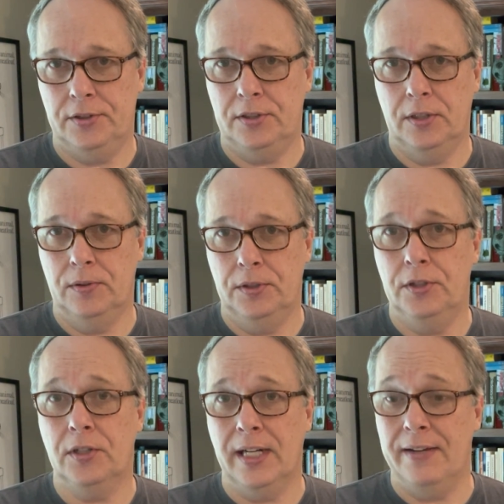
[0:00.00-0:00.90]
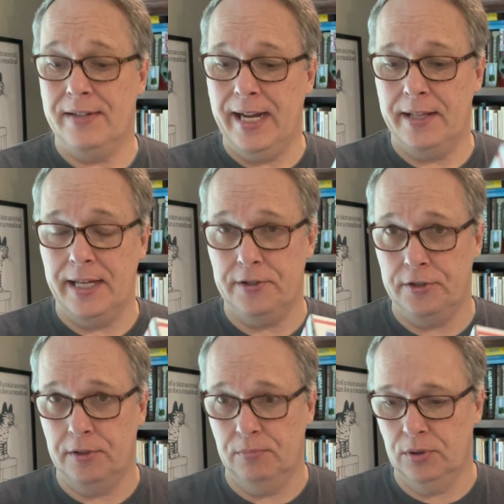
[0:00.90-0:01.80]
So you're going to have to add that to
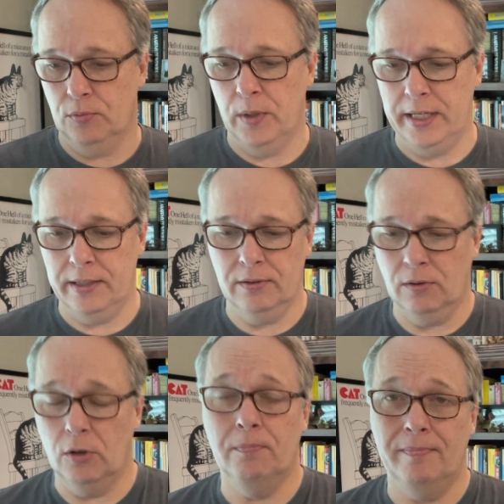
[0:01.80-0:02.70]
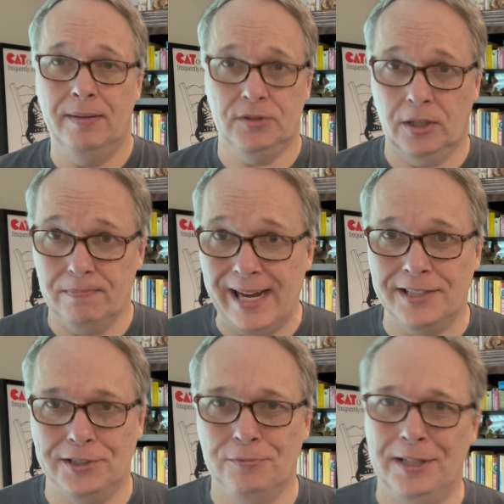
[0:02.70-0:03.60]
your book weight, or I'm sorry,
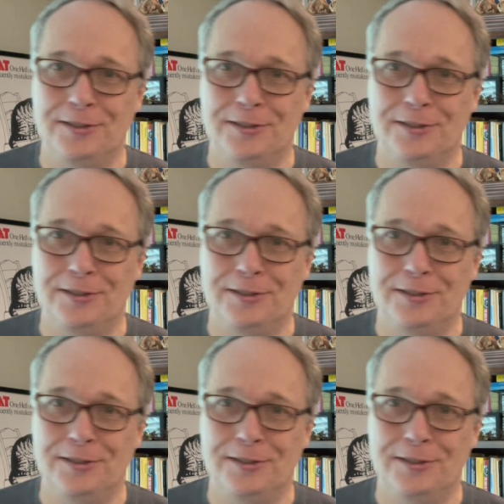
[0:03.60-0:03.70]
magazine weight.